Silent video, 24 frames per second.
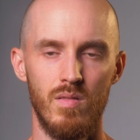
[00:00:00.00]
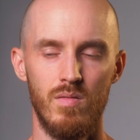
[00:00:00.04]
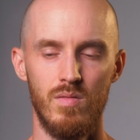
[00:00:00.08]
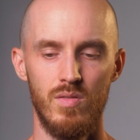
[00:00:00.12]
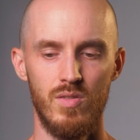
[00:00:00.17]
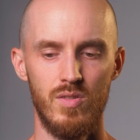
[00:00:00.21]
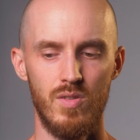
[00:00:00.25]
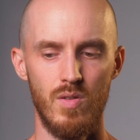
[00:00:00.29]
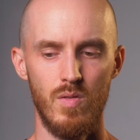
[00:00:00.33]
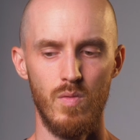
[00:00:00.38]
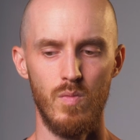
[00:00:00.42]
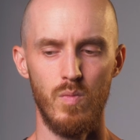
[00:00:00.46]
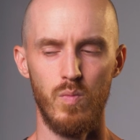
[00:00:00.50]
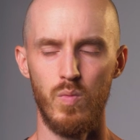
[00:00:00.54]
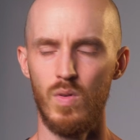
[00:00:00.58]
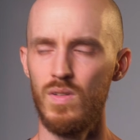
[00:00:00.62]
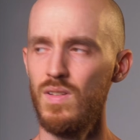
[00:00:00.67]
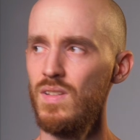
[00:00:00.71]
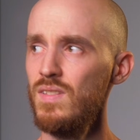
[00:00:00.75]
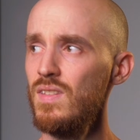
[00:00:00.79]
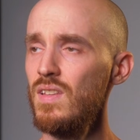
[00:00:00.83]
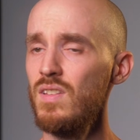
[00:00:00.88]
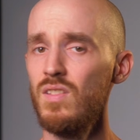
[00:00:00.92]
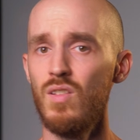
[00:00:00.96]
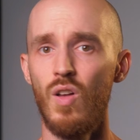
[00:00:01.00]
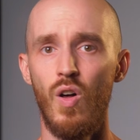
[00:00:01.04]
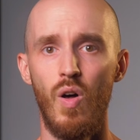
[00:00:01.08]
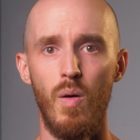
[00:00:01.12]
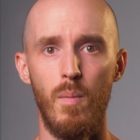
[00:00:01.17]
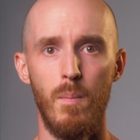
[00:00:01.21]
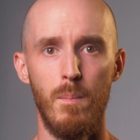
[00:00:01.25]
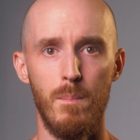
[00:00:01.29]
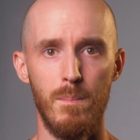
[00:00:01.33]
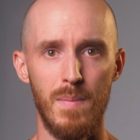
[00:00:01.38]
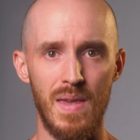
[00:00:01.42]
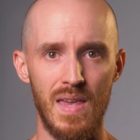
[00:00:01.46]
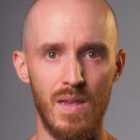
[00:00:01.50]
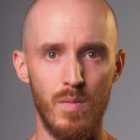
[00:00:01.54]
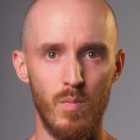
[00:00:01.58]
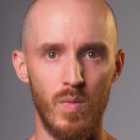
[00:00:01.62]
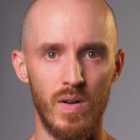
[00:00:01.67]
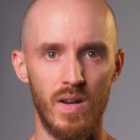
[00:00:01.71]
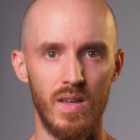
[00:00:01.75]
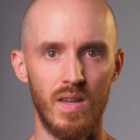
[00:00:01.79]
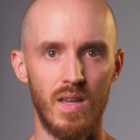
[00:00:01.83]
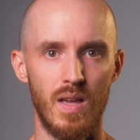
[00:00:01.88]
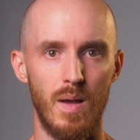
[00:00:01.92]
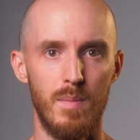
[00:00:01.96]
So what does this all mean
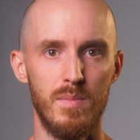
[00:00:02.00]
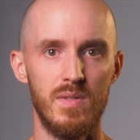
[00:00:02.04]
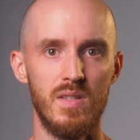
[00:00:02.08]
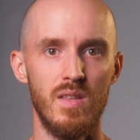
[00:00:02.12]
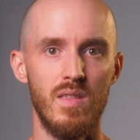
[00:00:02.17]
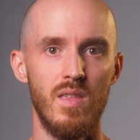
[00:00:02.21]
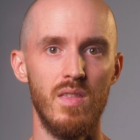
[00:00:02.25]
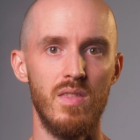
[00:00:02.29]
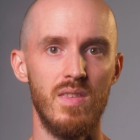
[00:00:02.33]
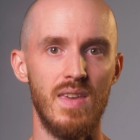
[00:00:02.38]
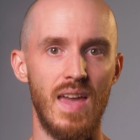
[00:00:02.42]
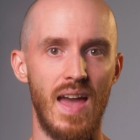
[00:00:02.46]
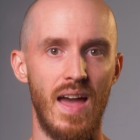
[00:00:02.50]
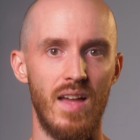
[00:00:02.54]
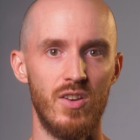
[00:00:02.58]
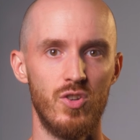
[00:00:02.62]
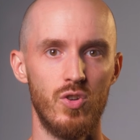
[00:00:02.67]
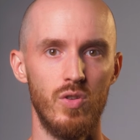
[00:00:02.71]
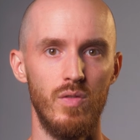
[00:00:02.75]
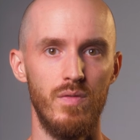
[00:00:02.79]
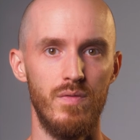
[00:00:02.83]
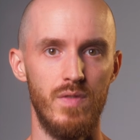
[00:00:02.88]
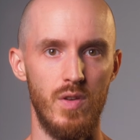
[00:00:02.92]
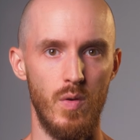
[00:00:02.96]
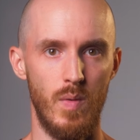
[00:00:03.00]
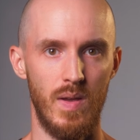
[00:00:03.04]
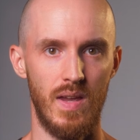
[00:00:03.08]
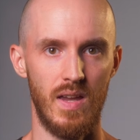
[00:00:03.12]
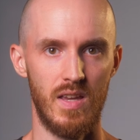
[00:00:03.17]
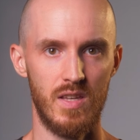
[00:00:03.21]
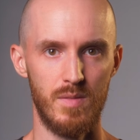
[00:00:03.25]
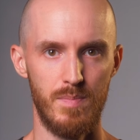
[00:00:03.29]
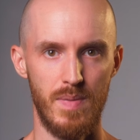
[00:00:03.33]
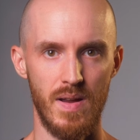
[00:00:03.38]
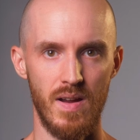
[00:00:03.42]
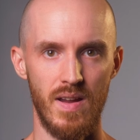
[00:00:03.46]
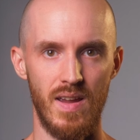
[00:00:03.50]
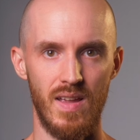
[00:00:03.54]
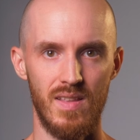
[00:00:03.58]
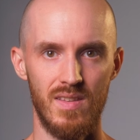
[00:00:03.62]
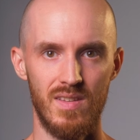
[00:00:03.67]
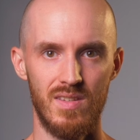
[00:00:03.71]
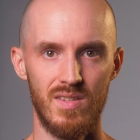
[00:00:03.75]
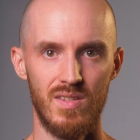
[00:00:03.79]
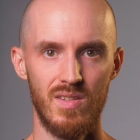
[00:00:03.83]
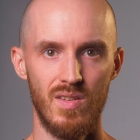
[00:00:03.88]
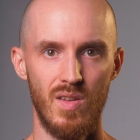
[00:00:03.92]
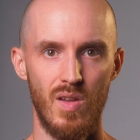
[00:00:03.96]
when it comes to the theatrical viewing
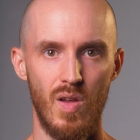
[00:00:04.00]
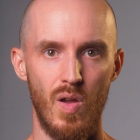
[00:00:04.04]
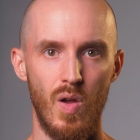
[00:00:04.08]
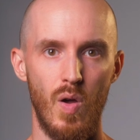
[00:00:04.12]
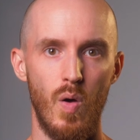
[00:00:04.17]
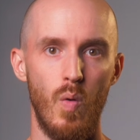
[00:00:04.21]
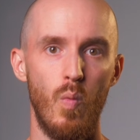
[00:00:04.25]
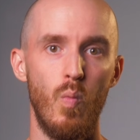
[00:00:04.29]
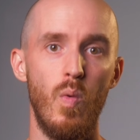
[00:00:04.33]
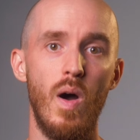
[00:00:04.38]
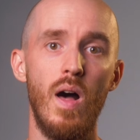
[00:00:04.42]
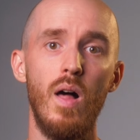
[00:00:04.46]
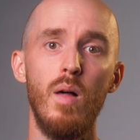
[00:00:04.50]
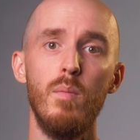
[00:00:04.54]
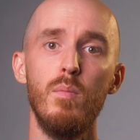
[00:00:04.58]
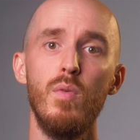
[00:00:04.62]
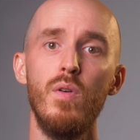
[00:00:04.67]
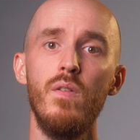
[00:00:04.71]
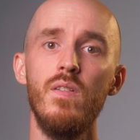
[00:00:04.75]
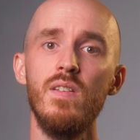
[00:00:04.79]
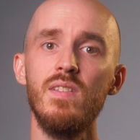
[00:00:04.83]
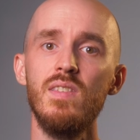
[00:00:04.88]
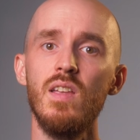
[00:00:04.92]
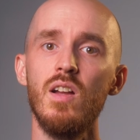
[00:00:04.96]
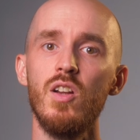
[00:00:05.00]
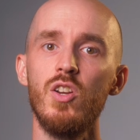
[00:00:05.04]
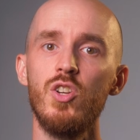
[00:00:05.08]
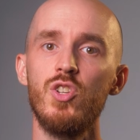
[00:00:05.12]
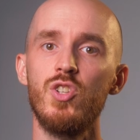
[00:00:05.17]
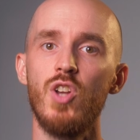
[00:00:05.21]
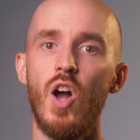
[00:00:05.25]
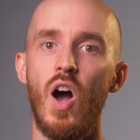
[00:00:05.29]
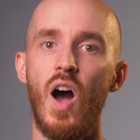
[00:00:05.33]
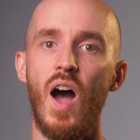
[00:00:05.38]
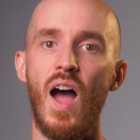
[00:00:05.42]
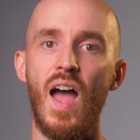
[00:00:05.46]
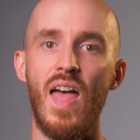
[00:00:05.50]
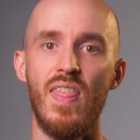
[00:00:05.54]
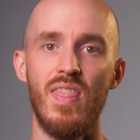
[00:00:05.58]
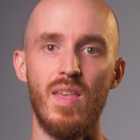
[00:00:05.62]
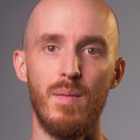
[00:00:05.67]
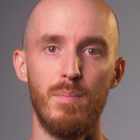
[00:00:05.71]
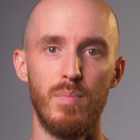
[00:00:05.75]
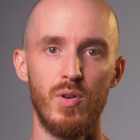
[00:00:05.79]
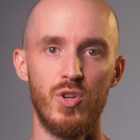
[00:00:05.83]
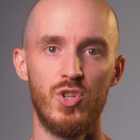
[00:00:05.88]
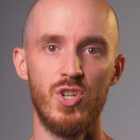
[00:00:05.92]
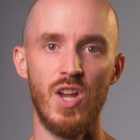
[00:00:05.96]
experience? Well, movies that are shot and
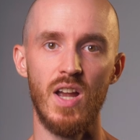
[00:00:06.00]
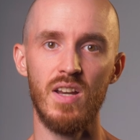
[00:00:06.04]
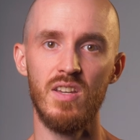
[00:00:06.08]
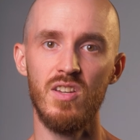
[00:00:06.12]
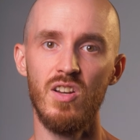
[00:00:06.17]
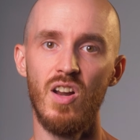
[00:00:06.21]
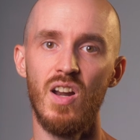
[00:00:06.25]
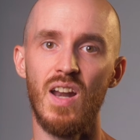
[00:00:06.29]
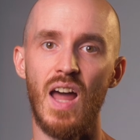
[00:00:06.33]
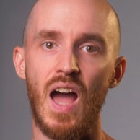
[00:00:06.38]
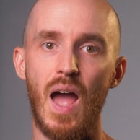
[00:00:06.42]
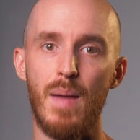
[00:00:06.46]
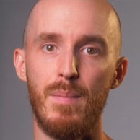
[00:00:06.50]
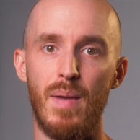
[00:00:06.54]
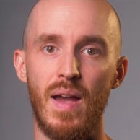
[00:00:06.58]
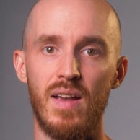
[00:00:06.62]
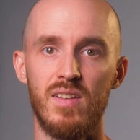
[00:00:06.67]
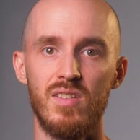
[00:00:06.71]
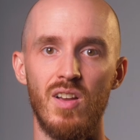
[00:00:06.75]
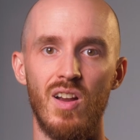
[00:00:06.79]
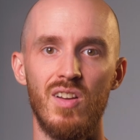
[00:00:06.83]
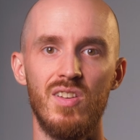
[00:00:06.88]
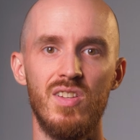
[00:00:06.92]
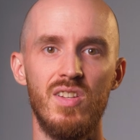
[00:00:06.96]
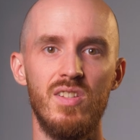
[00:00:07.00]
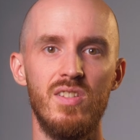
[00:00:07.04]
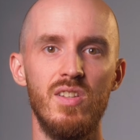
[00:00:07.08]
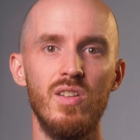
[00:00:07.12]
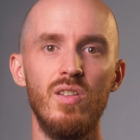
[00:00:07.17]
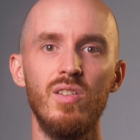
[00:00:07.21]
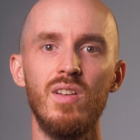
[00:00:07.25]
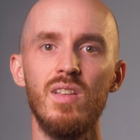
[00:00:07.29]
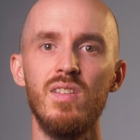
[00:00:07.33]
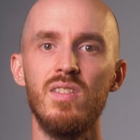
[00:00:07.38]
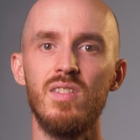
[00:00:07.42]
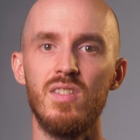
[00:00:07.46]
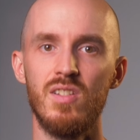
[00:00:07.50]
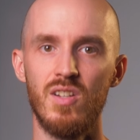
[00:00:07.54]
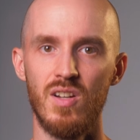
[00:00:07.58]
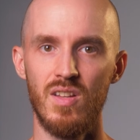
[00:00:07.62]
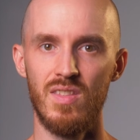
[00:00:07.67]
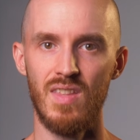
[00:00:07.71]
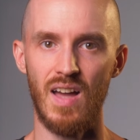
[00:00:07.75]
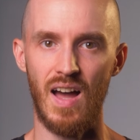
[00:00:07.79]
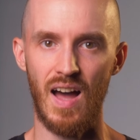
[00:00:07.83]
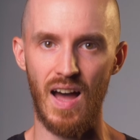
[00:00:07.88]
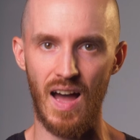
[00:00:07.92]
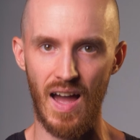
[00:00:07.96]
then projected on IMAX are still
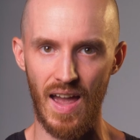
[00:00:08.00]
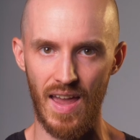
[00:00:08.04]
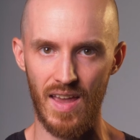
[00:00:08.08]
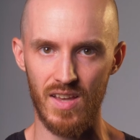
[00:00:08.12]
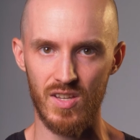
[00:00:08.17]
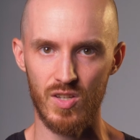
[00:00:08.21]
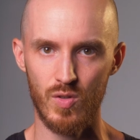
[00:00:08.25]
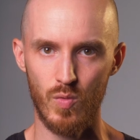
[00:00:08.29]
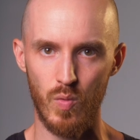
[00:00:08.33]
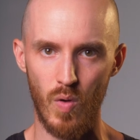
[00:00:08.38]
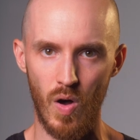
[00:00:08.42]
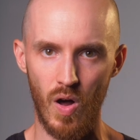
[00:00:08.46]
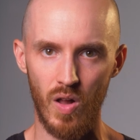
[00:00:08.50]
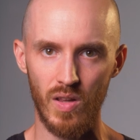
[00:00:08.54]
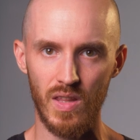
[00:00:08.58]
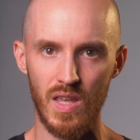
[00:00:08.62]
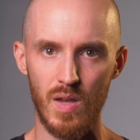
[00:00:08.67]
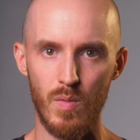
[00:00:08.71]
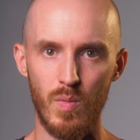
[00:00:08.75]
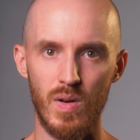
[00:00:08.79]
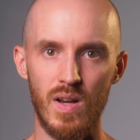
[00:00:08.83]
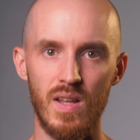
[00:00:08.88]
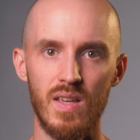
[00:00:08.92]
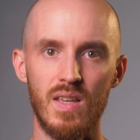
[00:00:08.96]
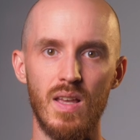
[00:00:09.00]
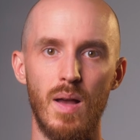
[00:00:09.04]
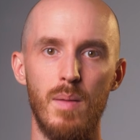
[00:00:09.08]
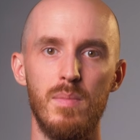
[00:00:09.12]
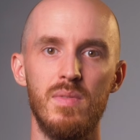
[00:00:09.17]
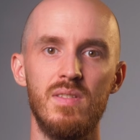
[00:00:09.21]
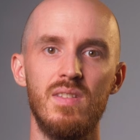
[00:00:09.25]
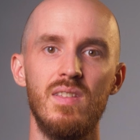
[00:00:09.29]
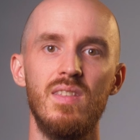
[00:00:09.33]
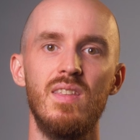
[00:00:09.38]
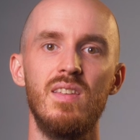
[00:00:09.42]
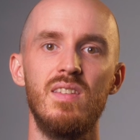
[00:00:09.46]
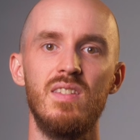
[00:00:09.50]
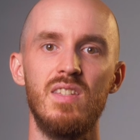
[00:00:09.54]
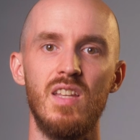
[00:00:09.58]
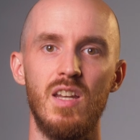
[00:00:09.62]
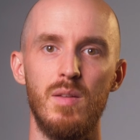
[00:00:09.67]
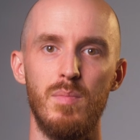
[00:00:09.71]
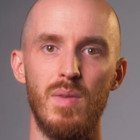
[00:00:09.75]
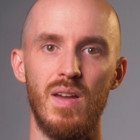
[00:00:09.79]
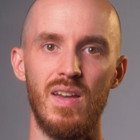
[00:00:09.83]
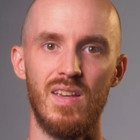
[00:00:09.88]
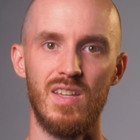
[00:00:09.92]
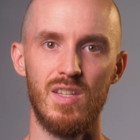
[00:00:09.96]
considered the highest quality when it comes to the
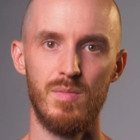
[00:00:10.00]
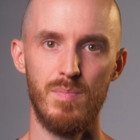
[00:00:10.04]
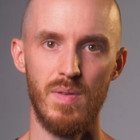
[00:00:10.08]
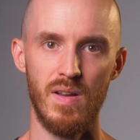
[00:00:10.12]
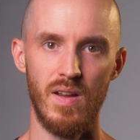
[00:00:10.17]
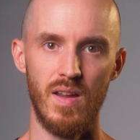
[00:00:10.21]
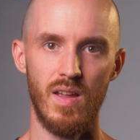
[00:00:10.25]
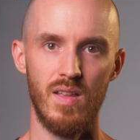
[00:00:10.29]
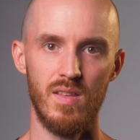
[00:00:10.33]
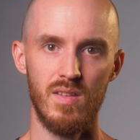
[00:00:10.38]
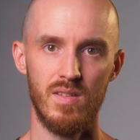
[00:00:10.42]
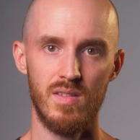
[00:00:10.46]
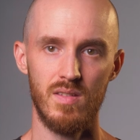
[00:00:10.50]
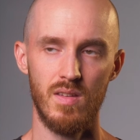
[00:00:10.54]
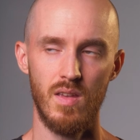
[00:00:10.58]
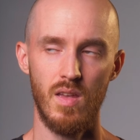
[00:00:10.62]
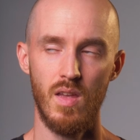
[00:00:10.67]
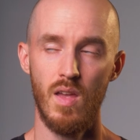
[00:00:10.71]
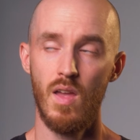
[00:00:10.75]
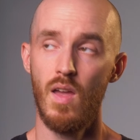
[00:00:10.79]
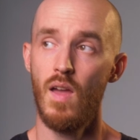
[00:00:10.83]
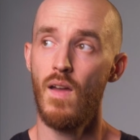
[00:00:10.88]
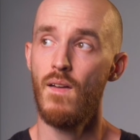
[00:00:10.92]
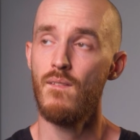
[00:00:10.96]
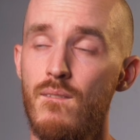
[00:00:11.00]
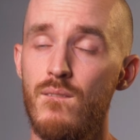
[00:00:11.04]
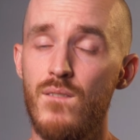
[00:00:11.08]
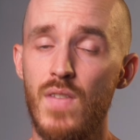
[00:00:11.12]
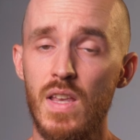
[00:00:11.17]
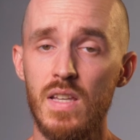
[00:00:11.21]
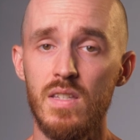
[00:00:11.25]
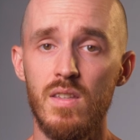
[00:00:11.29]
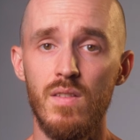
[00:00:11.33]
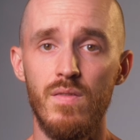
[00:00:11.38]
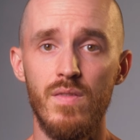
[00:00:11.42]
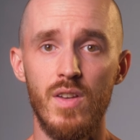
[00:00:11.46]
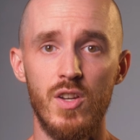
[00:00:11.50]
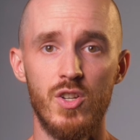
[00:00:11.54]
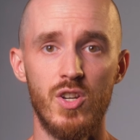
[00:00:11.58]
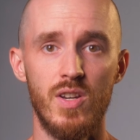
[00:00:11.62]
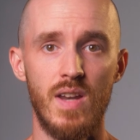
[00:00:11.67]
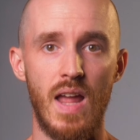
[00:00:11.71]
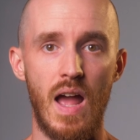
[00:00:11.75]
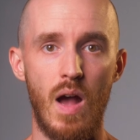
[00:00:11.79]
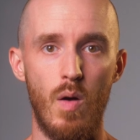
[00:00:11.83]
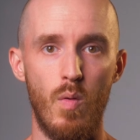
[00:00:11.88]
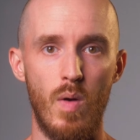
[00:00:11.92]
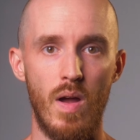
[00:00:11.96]
cinema experience. VistaVision,
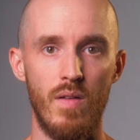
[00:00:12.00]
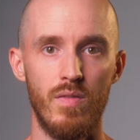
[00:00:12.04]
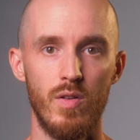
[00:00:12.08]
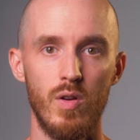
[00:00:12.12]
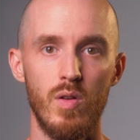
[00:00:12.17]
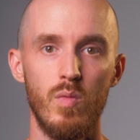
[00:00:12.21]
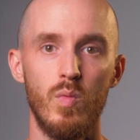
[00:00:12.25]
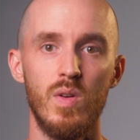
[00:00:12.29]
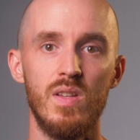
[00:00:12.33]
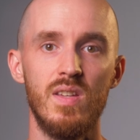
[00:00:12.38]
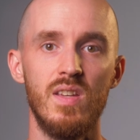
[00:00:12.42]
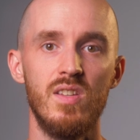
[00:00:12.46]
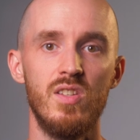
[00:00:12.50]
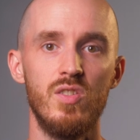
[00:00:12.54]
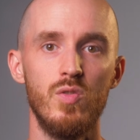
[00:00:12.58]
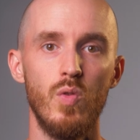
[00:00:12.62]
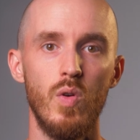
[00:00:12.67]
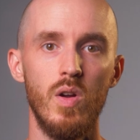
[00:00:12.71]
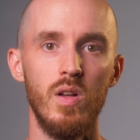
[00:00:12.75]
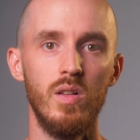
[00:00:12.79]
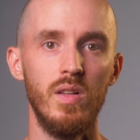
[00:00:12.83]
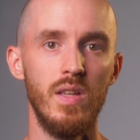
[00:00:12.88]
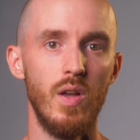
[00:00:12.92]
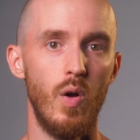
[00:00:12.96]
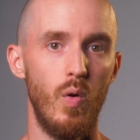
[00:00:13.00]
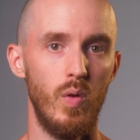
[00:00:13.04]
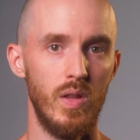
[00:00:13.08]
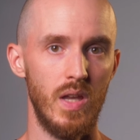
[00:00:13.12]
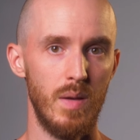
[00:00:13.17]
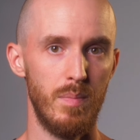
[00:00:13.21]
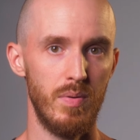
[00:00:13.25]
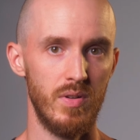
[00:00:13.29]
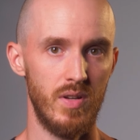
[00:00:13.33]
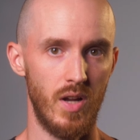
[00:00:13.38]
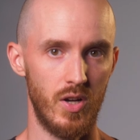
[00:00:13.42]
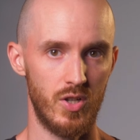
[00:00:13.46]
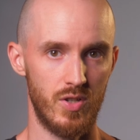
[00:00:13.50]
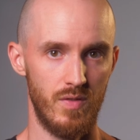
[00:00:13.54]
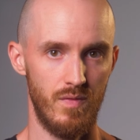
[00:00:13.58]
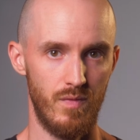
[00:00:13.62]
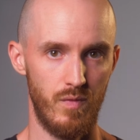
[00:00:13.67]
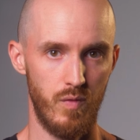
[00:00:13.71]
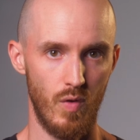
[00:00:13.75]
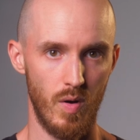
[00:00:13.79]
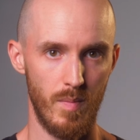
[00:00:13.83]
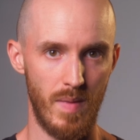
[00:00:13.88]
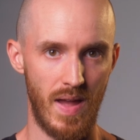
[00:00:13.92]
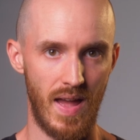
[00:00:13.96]
however, was historically only a production
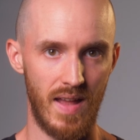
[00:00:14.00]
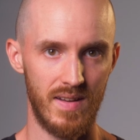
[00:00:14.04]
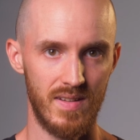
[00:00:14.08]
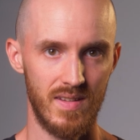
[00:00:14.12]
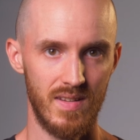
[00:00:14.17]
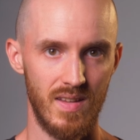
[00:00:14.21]
format.